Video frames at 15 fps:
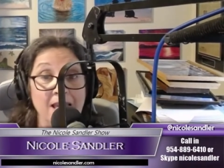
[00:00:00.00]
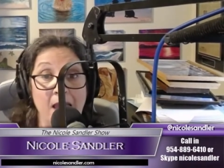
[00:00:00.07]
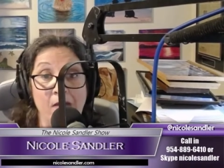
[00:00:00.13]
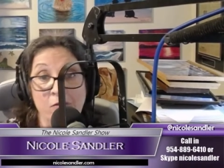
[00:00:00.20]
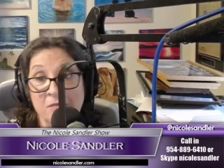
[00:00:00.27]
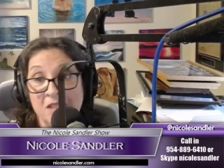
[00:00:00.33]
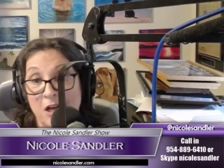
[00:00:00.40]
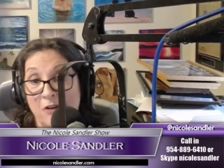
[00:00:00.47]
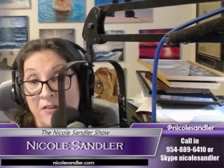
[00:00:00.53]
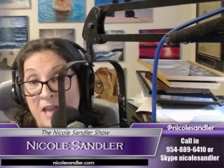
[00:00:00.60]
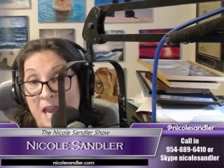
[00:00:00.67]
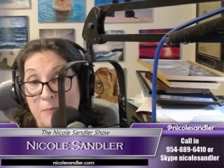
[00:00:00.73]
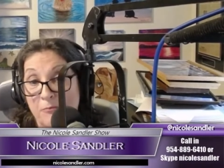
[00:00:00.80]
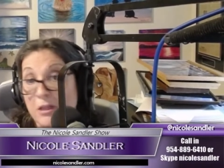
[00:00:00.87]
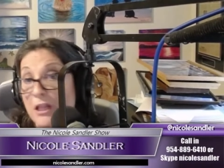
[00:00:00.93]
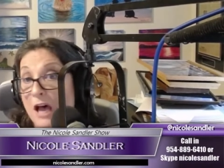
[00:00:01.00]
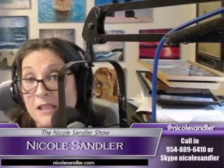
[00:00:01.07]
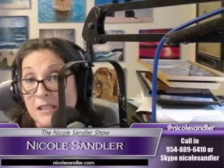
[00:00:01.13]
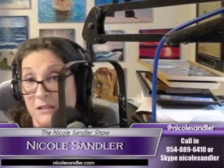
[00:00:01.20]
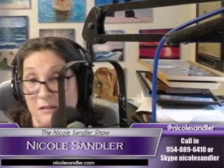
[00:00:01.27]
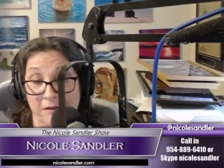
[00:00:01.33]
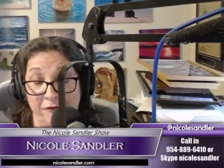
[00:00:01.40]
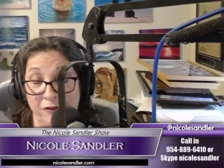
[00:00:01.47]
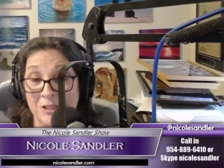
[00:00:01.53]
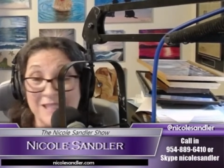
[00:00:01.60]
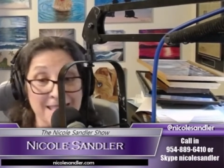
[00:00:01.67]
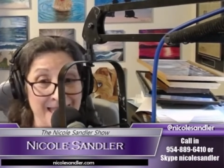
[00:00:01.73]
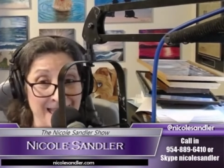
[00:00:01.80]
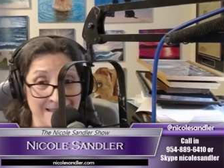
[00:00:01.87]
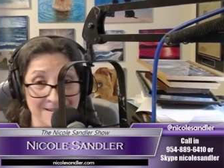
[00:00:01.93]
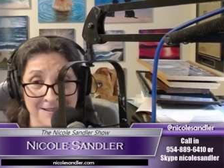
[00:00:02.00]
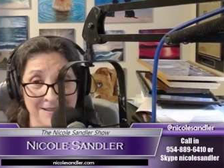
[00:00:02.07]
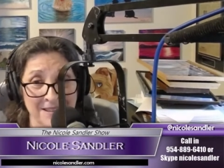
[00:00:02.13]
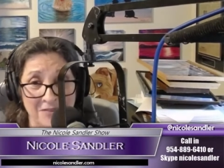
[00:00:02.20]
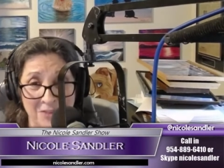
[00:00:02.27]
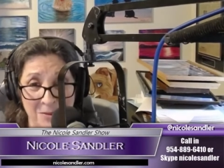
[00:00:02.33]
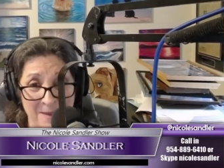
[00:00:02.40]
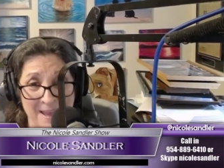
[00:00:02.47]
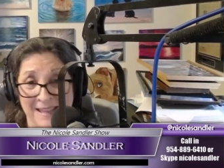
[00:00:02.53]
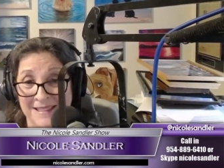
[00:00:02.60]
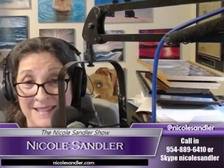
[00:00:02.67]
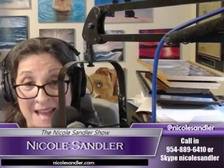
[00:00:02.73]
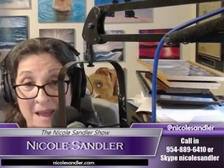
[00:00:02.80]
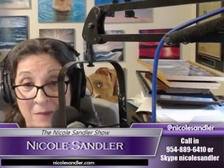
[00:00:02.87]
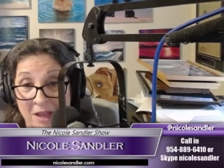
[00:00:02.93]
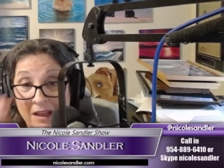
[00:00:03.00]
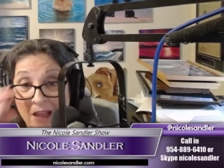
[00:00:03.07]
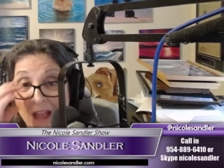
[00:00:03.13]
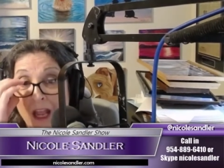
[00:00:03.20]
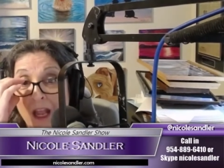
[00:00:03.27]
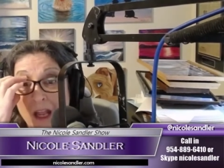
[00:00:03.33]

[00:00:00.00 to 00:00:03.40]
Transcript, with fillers: gave himself an A plus for his handling of the pandemic,